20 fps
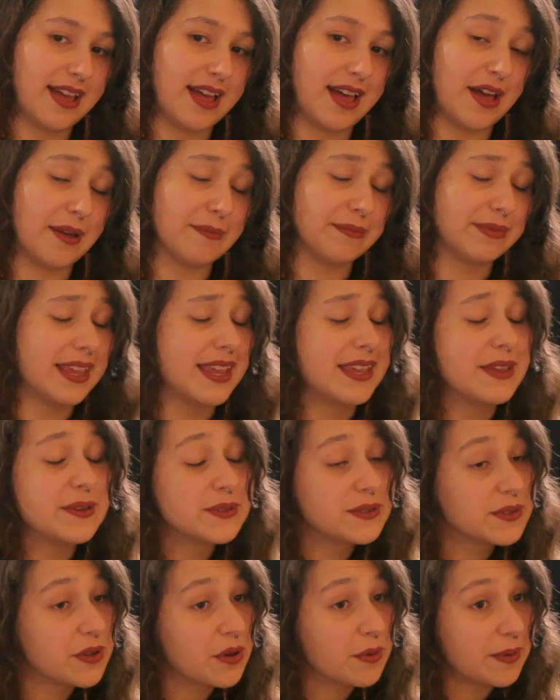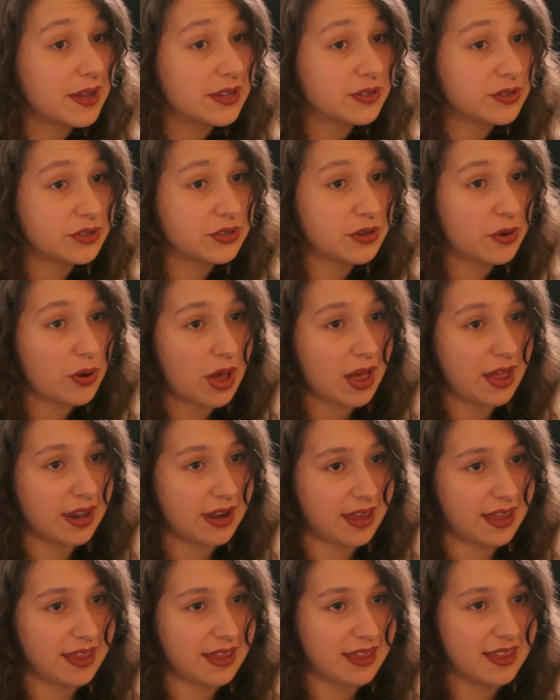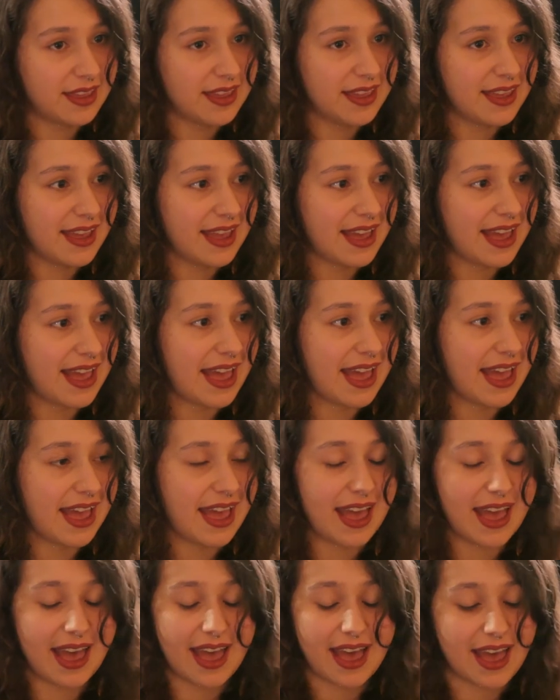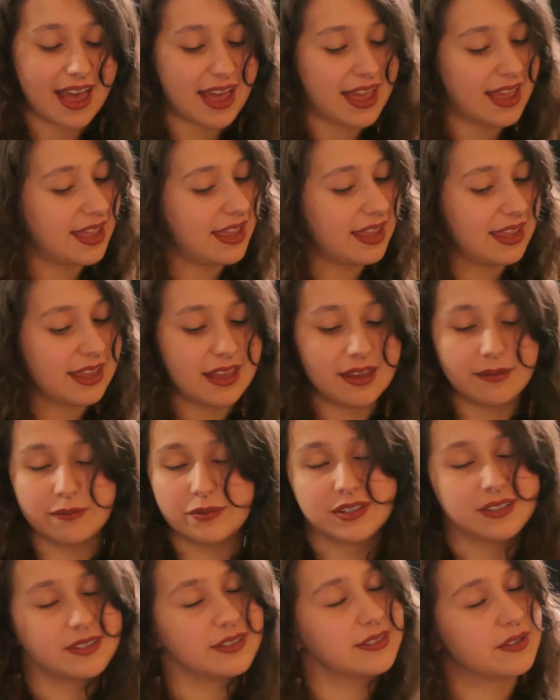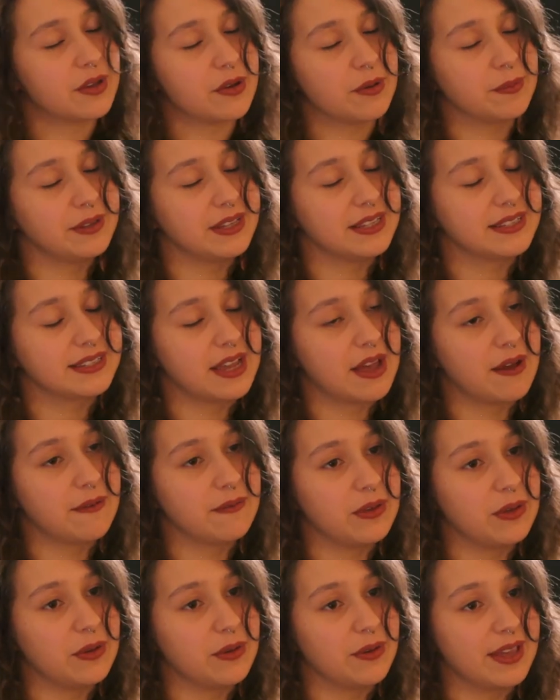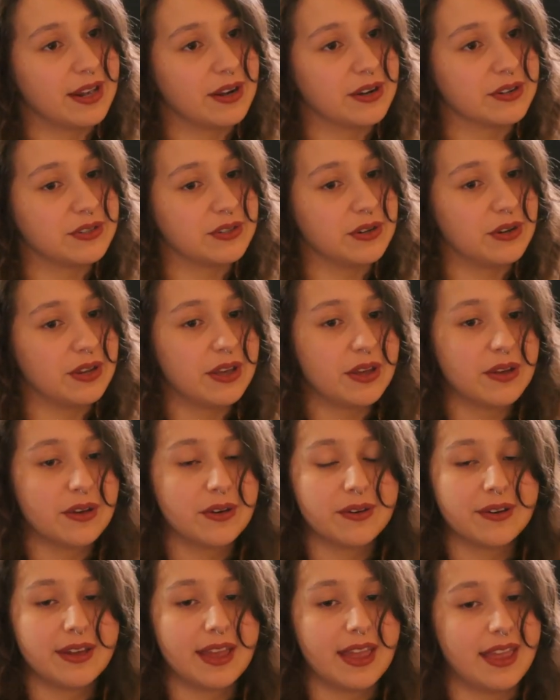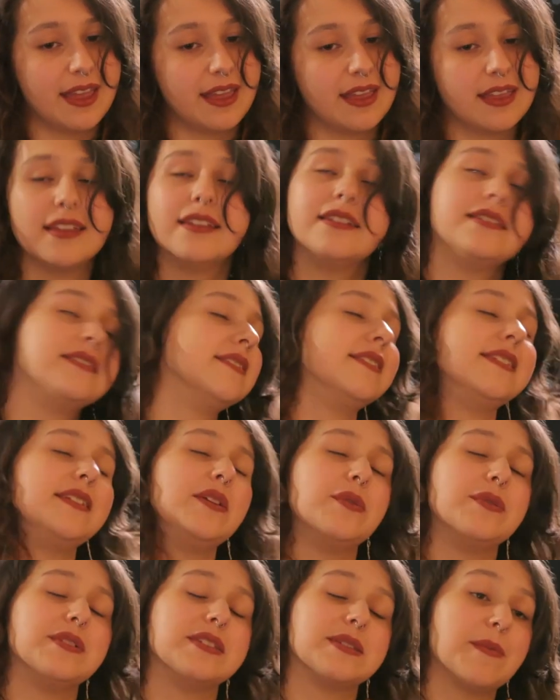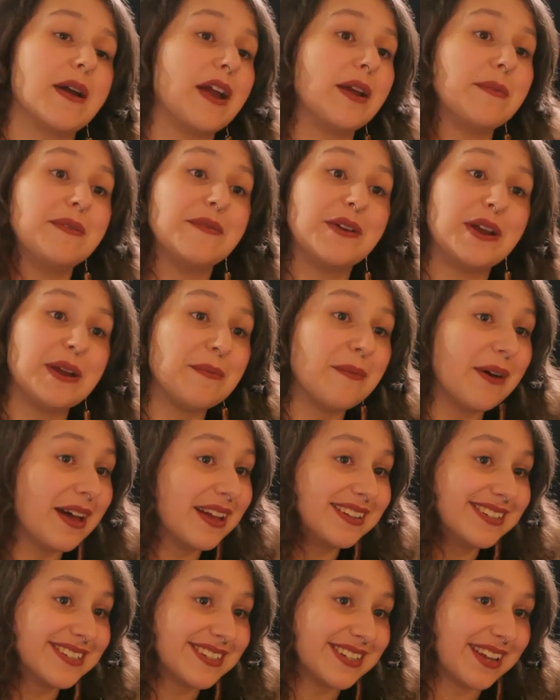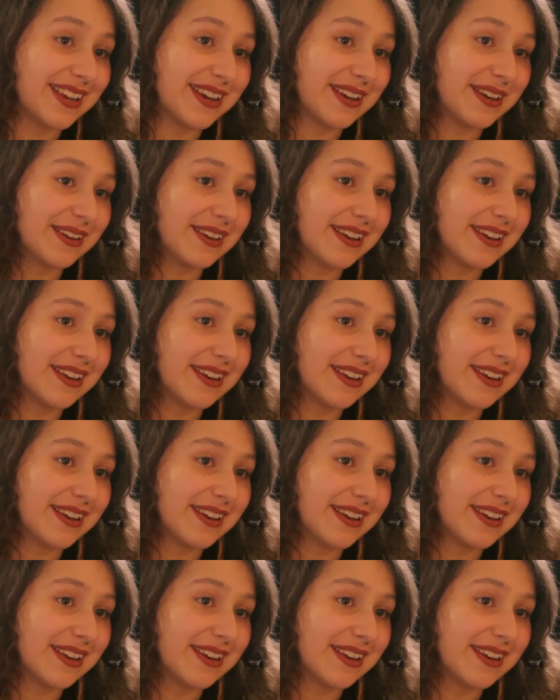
Um, thank you so much, Johanna. Thank you so much. I am just so pleased to have you in our studio, and you inspire me very much. And